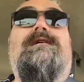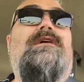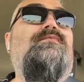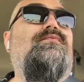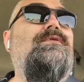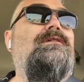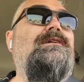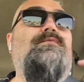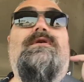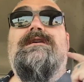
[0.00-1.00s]
I
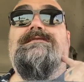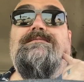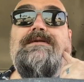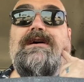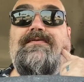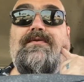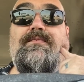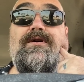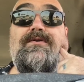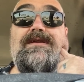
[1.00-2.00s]
really wanted to be on the
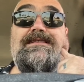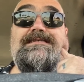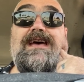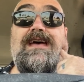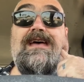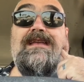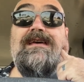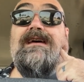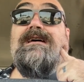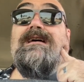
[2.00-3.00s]
road at 10,
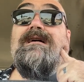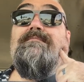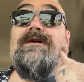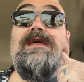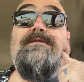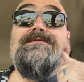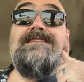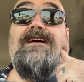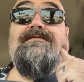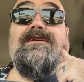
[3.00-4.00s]
but I was
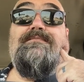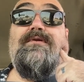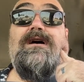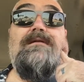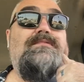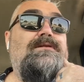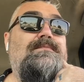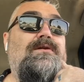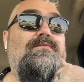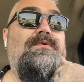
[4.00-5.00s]
having a
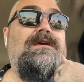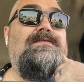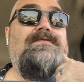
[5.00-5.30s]
problem with